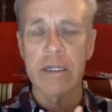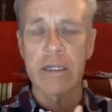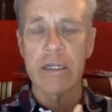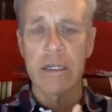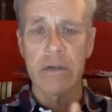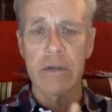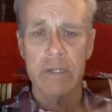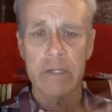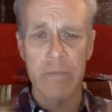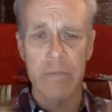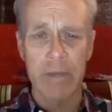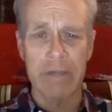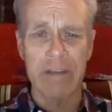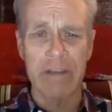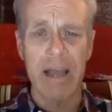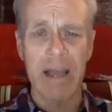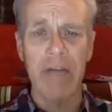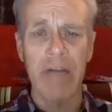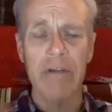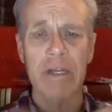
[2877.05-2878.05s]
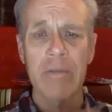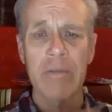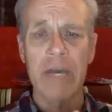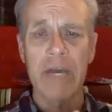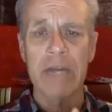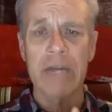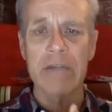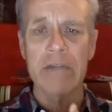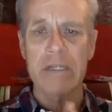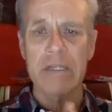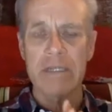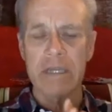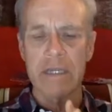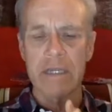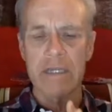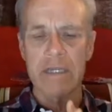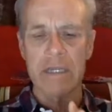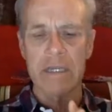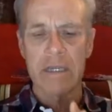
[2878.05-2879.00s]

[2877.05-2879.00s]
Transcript: his mentality about these things.